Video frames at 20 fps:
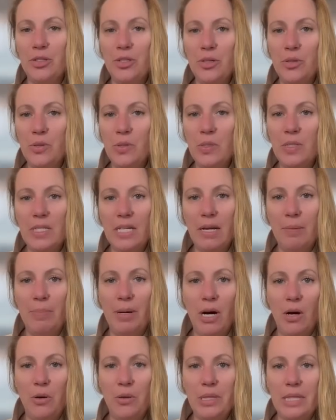news
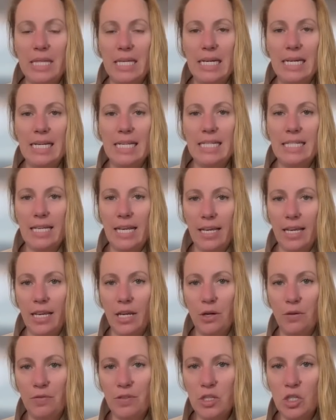about the
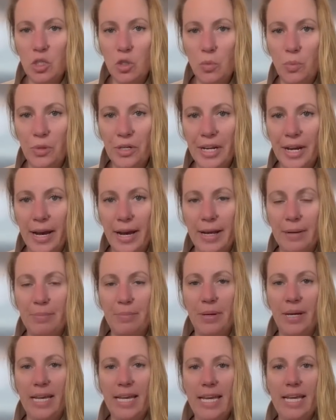sinking of the super
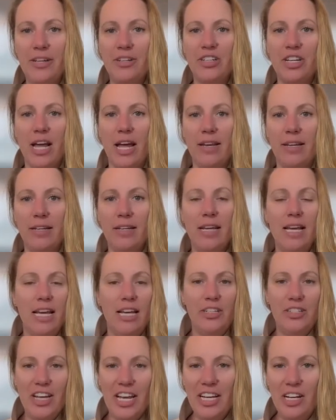yacht by Asian.
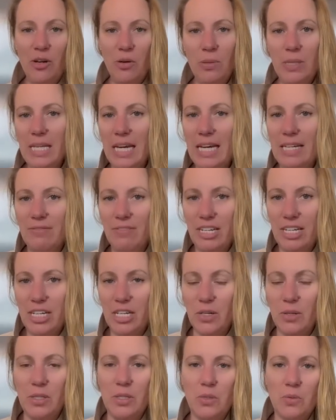Check out that
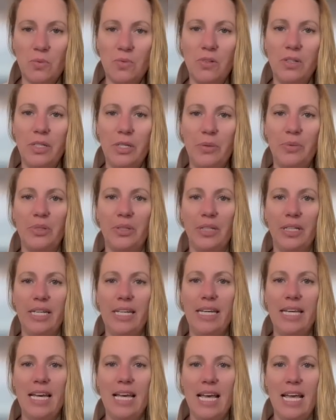video. It's really,
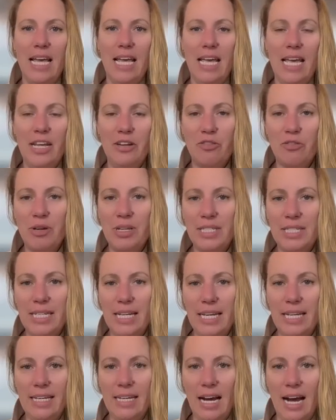really
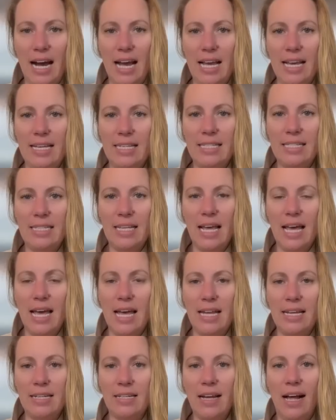interesting, guys.
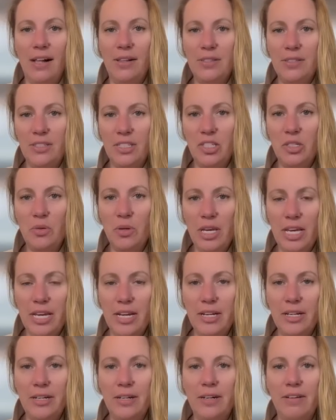And I'll see you
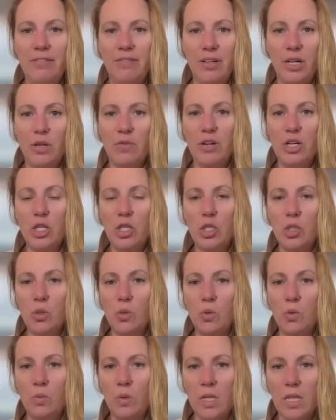here very, very
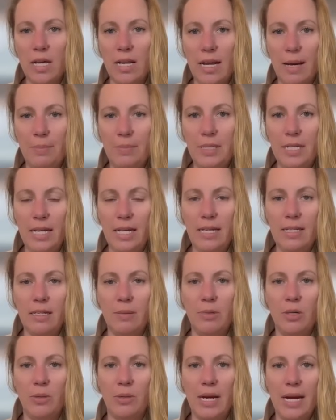soon with an update
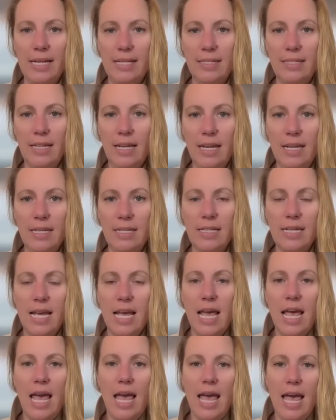about Iceland
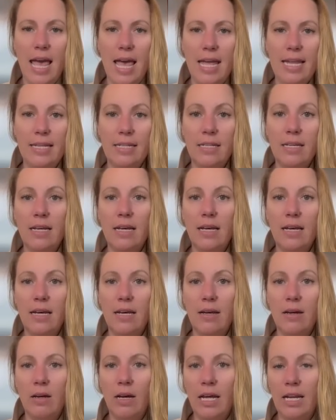and
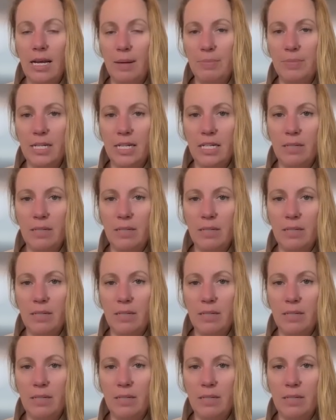an update